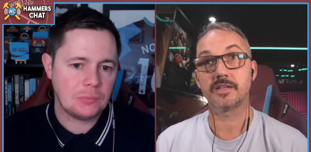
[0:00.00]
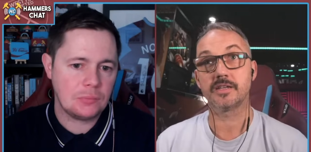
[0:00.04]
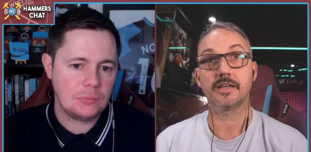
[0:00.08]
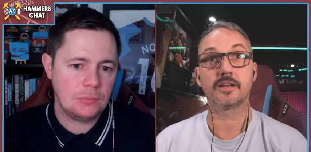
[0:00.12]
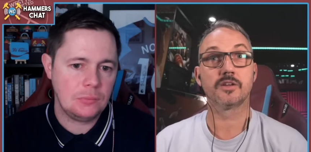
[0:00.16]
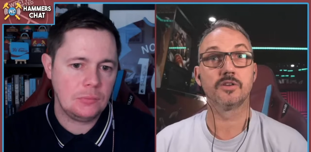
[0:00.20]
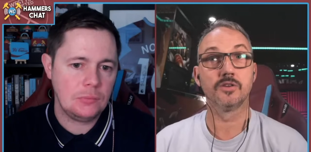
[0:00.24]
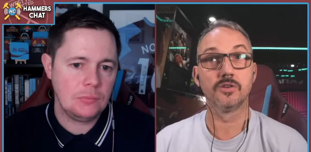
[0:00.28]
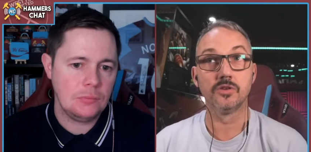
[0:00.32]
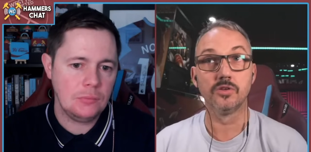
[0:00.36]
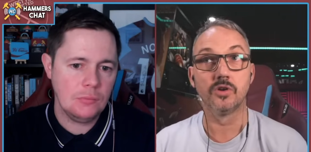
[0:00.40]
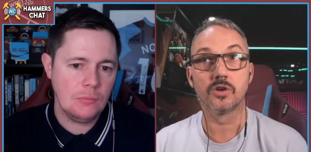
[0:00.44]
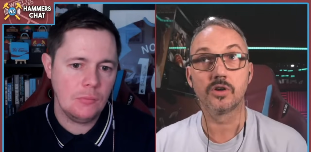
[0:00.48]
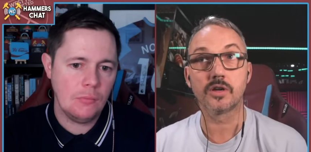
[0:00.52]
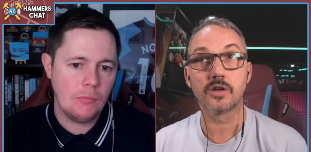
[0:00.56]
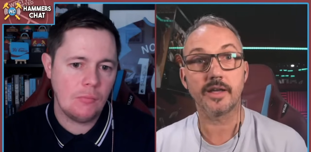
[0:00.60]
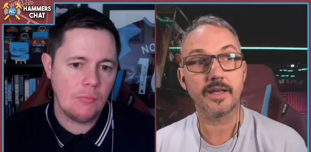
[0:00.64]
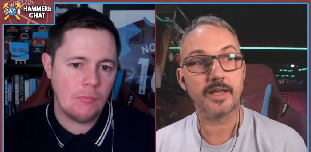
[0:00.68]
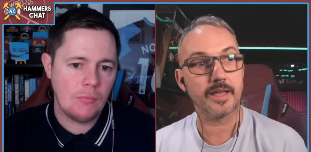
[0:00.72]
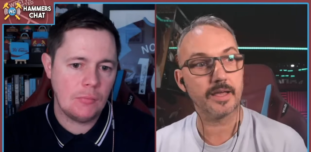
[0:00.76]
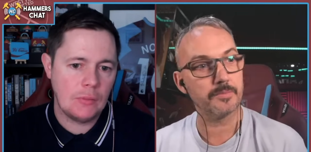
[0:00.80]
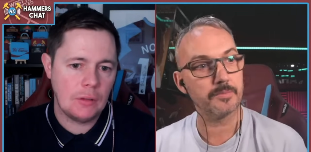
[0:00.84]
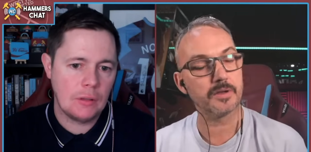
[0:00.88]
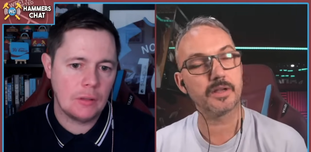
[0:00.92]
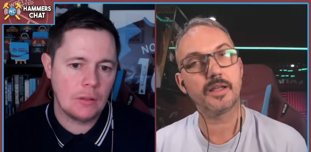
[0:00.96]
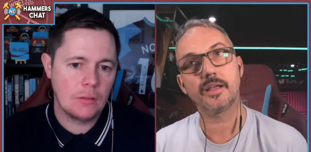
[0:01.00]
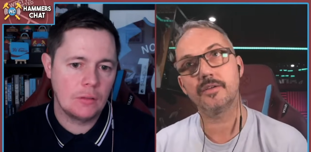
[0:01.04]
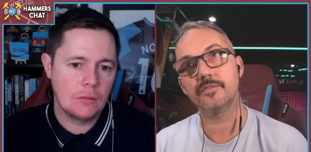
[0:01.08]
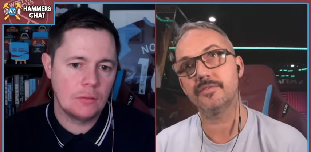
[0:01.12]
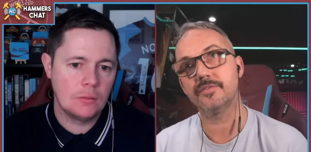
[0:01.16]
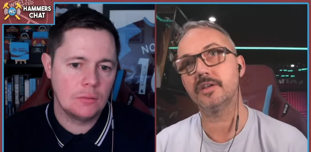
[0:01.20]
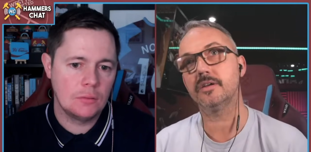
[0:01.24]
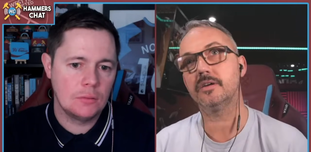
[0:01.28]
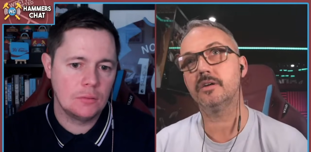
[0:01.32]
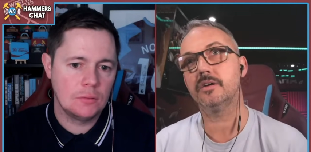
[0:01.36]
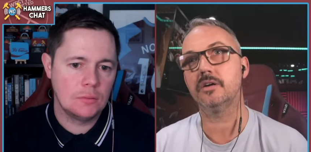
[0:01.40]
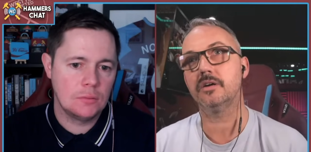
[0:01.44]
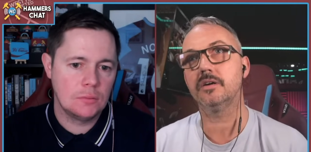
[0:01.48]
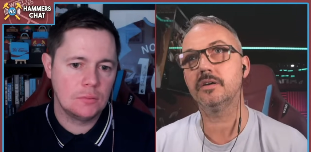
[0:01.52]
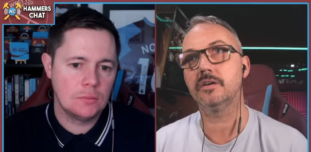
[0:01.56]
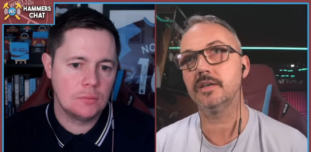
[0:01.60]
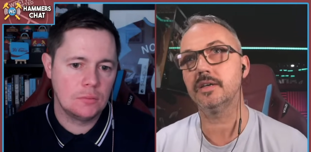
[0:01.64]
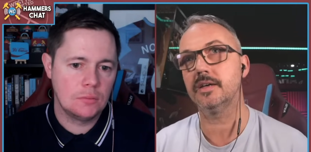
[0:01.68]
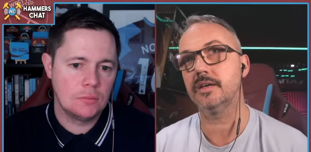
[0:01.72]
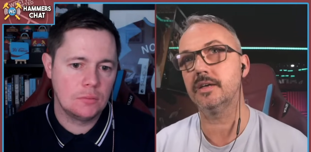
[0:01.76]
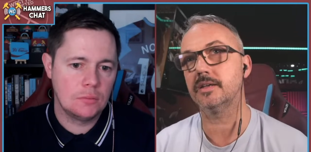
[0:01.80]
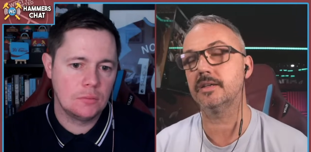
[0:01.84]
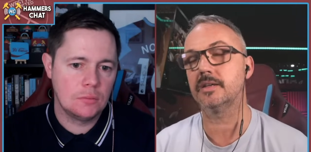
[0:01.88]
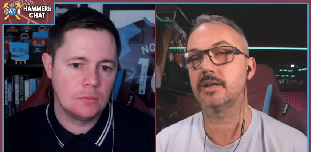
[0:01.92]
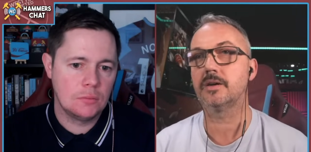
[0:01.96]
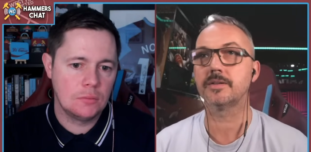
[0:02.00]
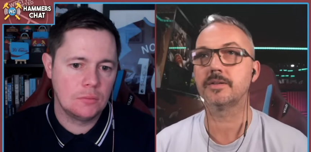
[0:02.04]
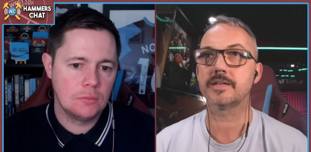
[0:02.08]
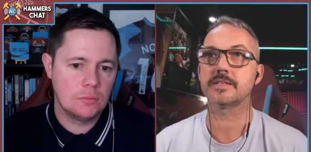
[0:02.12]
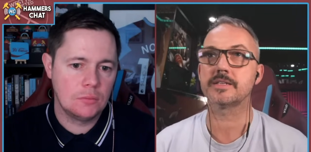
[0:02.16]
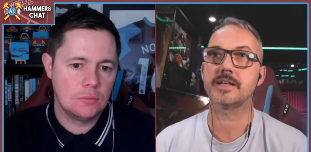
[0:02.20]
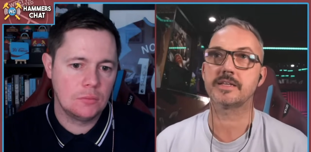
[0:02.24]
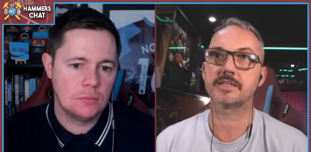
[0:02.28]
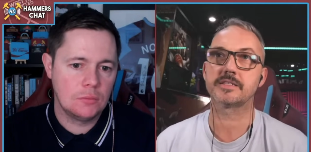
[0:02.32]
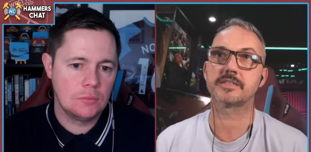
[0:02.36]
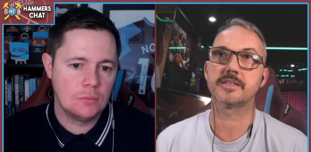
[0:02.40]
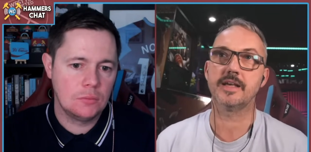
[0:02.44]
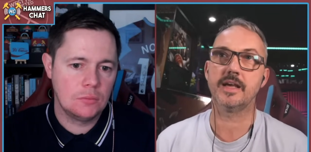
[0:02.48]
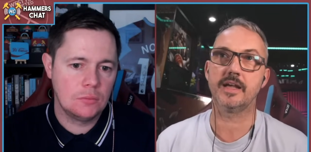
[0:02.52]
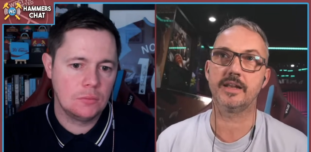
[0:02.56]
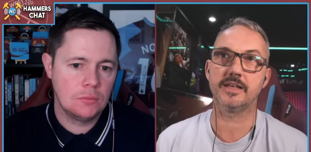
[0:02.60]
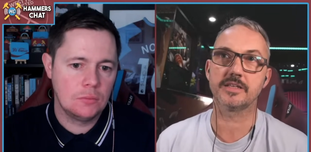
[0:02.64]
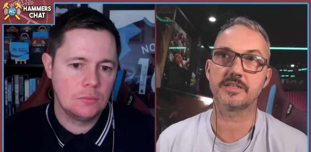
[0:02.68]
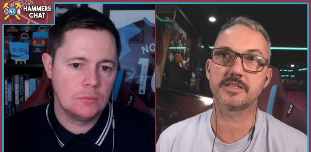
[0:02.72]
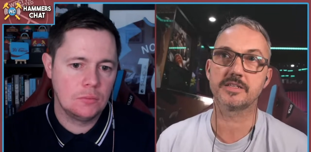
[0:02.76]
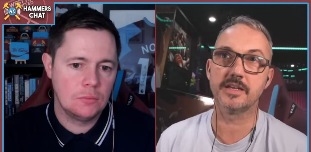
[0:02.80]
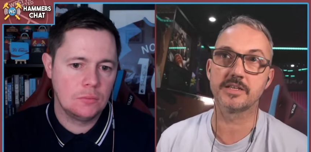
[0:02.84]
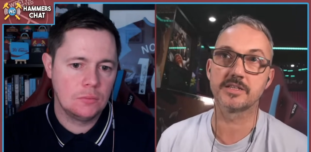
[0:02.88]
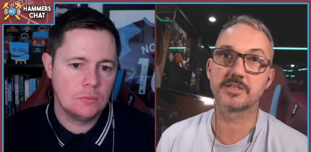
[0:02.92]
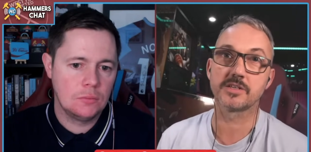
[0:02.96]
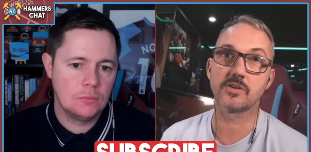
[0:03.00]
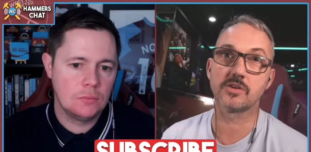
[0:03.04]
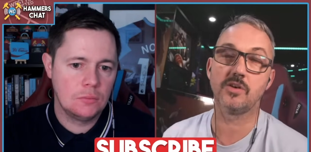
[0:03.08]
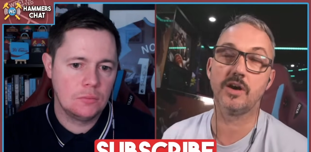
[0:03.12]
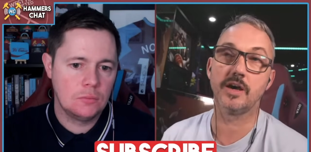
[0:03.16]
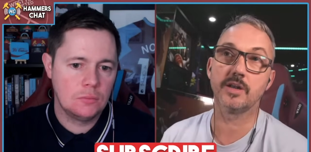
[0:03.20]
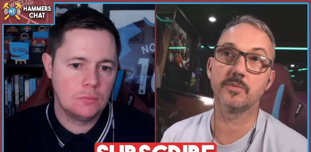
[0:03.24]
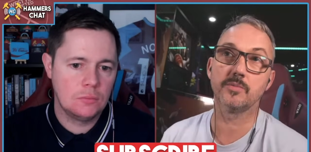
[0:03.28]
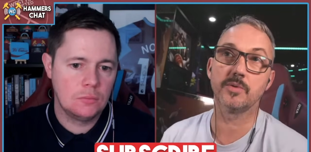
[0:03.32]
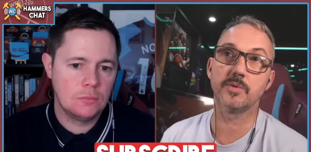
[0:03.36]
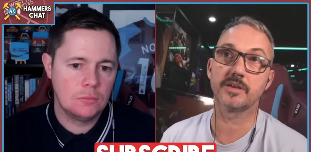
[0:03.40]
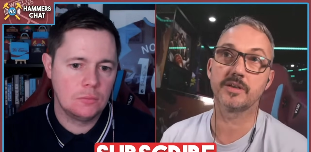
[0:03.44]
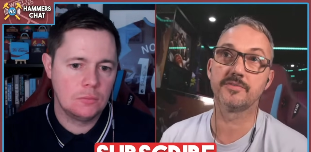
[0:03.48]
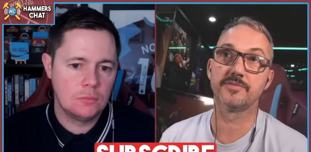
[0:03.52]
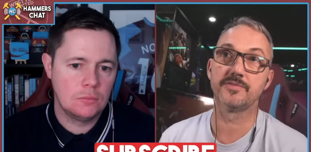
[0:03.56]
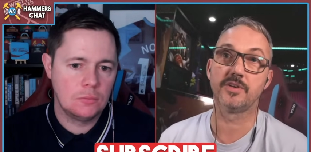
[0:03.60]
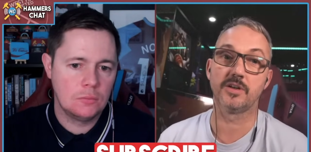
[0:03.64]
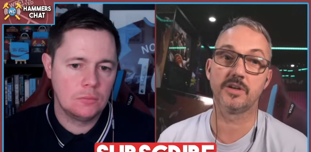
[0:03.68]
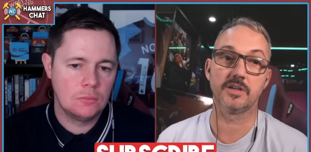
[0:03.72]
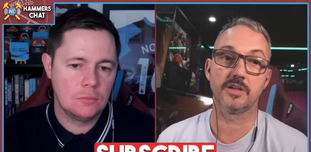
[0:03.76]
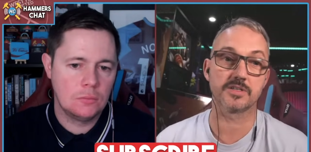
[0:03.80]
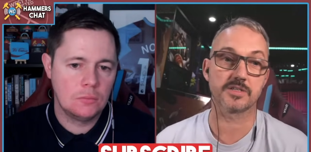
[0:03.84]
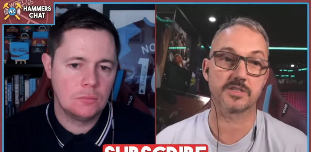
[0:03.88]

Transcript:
Speaker 1: They can look at him and they can think, oh yeah, you know, that's now there's a guy that we can follow.